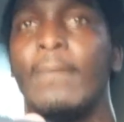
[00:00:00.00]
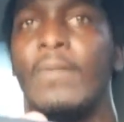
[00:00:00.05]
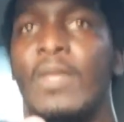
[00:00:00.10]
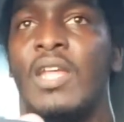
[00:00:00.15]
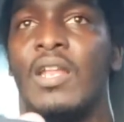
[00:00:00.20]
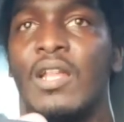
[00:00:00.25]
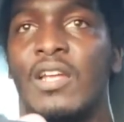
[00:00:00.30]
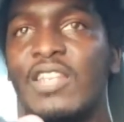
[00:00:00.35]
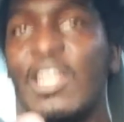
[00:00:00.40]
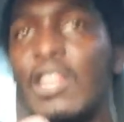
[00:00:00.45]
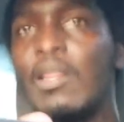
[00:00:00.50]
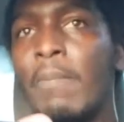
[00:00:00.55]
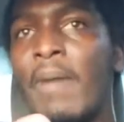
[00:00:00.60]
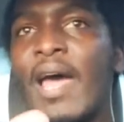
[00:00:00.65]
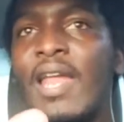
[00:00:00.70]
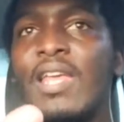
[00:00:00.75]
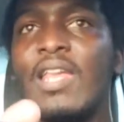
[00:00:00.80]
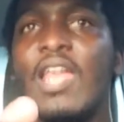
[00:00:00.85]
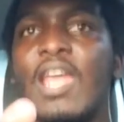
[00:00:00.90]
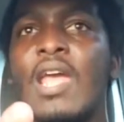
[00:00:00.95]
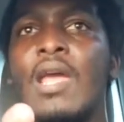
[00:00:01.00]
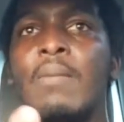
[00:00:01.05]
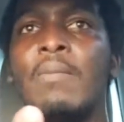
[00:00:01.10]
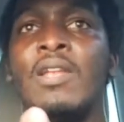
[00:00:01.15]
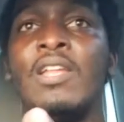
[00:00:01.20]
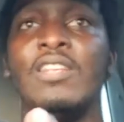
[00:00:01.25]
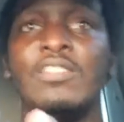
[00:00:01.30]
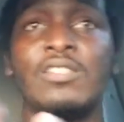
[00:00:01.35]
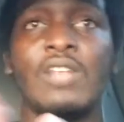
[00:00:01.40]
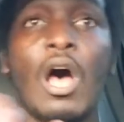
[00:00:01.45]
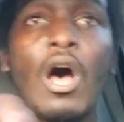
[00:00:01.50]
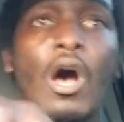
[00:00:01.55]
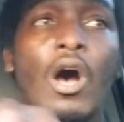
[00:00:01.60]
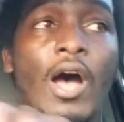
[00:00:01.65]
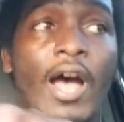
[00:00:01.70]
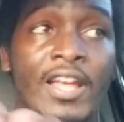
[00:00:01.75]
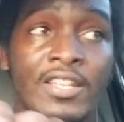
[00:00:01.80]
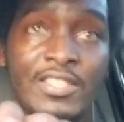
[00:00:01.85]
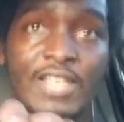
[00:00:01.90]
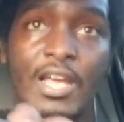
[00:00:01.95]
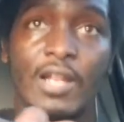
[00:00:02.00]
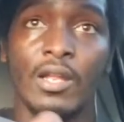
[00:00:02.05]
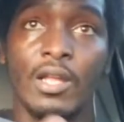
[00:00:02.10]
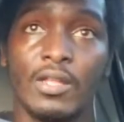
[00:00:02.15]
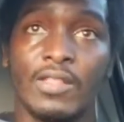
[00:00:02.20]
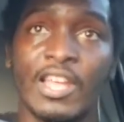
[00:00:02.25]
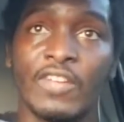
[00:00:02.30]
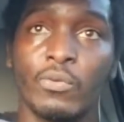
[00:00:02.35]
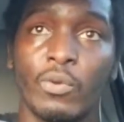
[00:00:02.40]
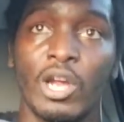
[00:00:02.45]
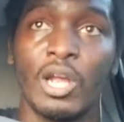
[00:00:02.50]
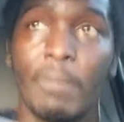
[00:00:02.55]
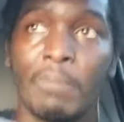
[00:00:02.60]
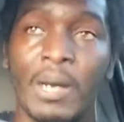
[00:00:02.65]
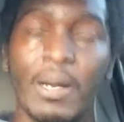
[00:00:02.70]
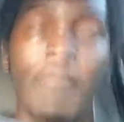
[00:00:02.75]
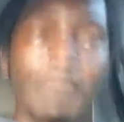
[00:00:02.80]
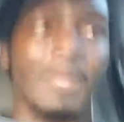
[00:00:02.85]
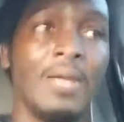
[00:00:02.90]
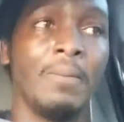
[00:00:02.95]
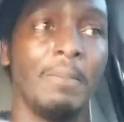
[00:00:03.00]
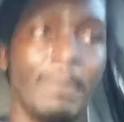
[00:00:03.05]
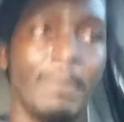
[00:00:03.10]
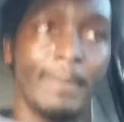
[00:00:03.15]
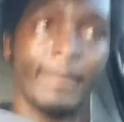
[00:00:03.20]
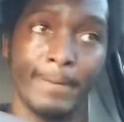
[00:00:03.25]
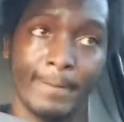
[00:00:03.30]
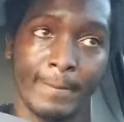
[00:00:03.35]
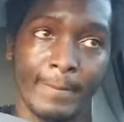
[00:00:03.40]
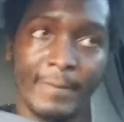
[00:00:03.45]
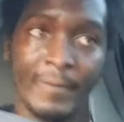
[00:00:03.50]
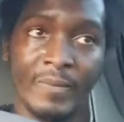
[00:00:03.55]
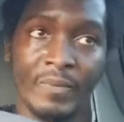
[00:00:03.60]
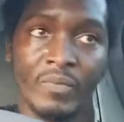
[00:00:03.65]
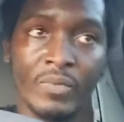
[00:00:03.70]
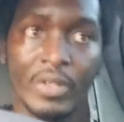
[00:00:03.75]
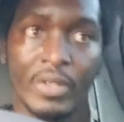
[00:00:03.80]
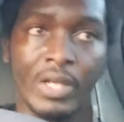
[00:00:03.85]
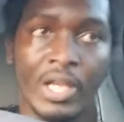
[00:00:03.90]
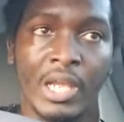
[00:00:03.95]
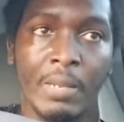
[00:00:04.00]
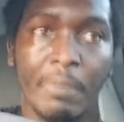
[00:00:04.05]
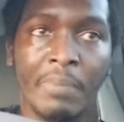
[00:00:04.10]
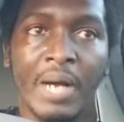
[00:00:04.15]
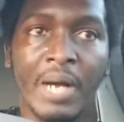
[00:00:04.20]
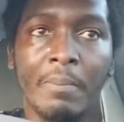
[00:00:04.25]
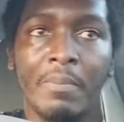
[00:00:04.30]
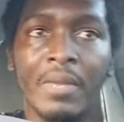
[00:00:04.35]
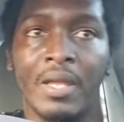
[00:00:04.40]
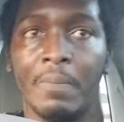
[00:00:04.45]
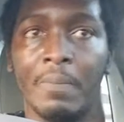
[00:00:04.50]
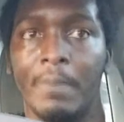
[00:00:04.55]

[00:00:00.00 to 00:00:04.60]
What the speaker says: He looked at the body cam and he saw, I said, "Look, that's where he bumped me. He bumped me."